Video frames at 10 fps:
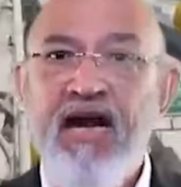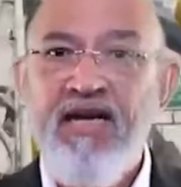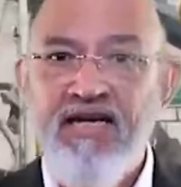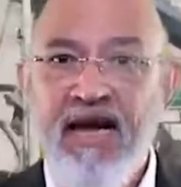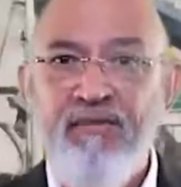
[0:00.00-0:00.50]

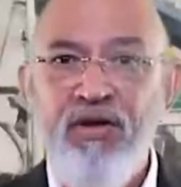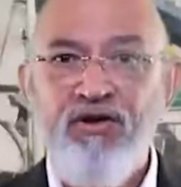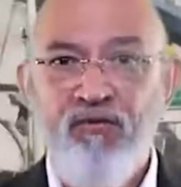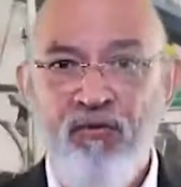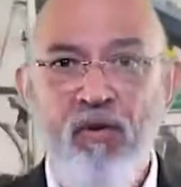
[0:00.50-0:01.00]
and damage
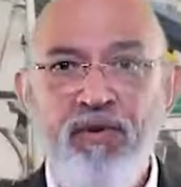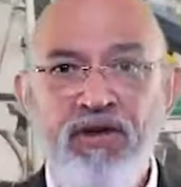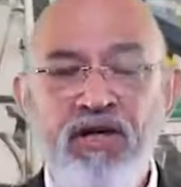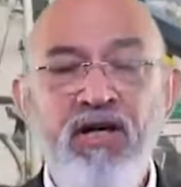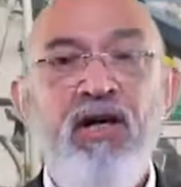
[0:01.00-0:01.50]
of
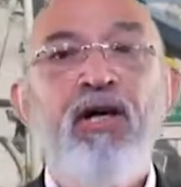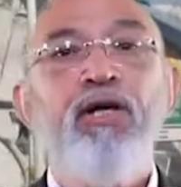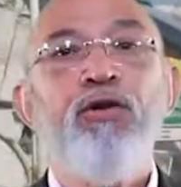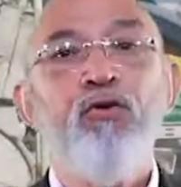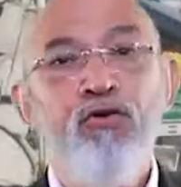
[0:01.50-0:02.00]
property
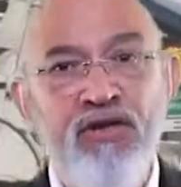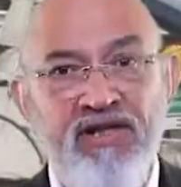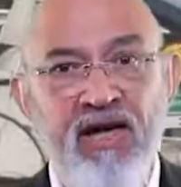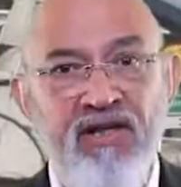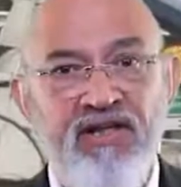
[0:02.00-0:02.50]
due to
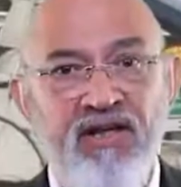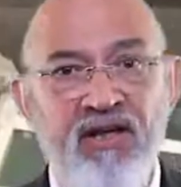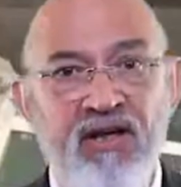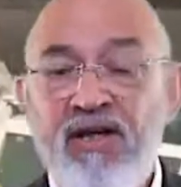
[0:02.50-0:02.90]
disaster